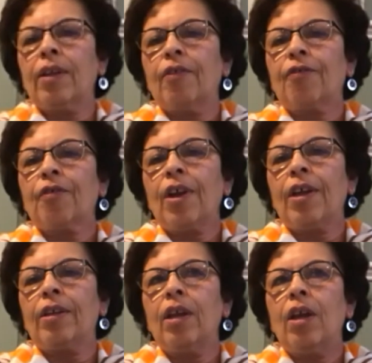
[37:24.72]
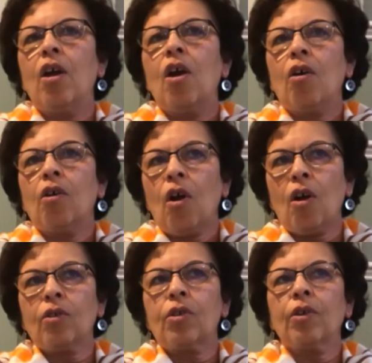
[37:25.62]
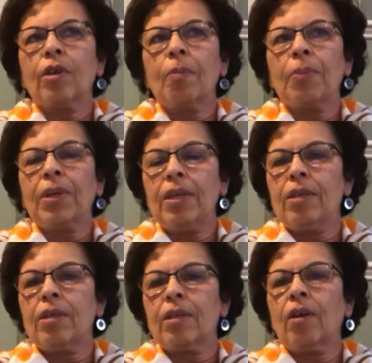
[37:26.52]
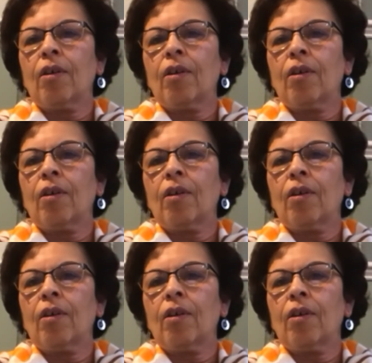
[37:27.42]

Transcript: the friend all took a piece